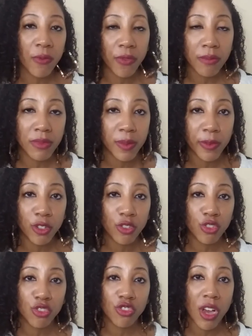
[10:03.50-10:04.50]
from
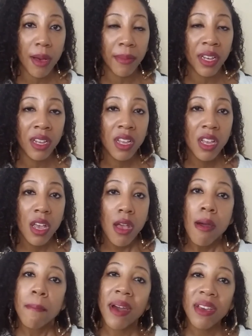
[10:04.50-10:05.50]
spiritual trauma.
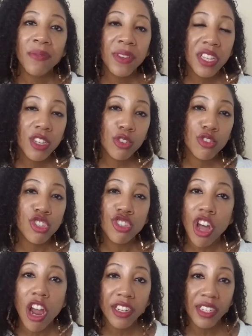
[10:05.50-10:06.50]
My videos
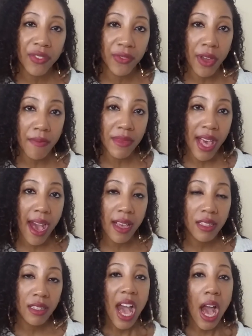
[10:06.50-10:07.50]
started from that.
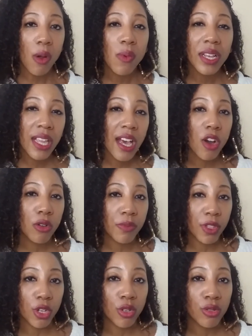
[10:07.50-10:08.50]
I want to help
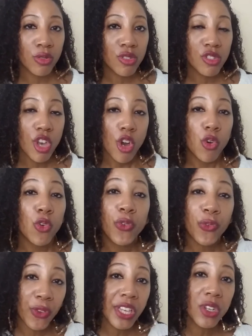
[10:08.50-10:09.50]
those who
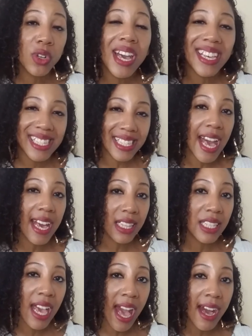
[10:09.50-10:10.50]
feel
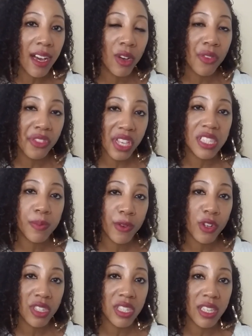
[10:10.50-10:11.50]
exactly how this
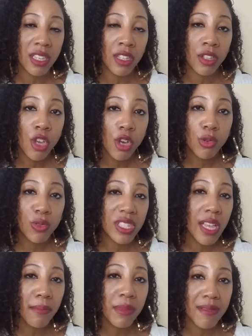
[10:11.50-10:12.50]
person who
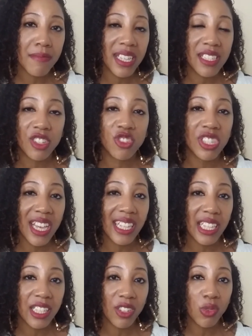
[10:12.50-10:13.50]
sent me a message saying
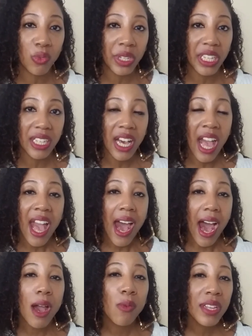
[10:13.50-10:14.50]
that they're weak.
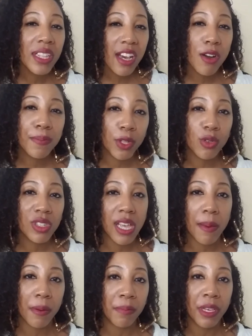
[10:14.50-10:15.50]
I want to help those
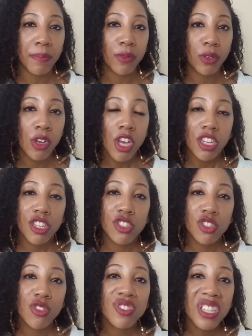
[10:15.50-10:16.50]
type of people,
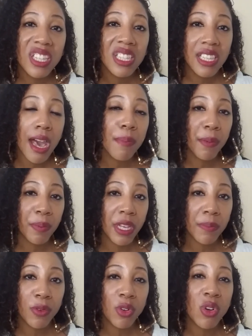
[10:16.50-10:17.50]
because those are the type of
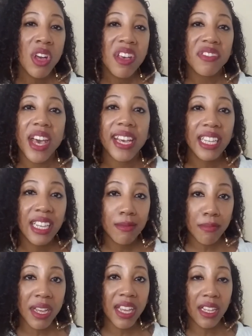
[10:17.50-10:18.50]
people that
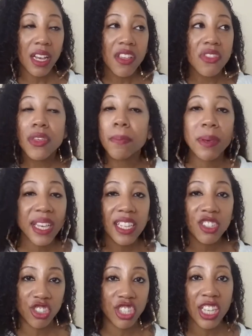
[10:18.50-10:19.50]
can make the
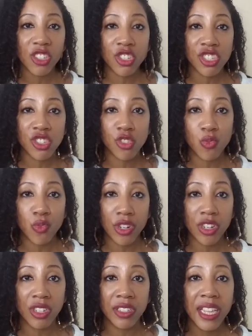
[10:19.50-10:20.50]
biggest changes in the
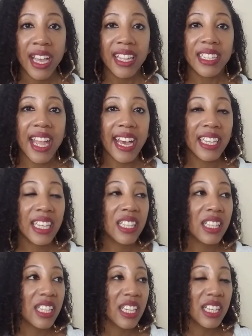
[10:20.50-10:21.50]
world, that
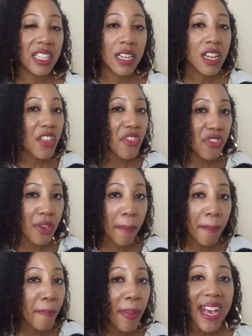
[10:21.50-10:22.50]
can lead
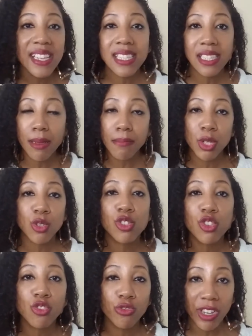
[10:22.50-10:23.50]
the best,
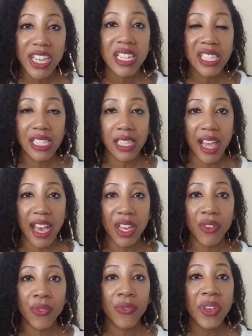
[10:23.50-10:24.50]
most greatest life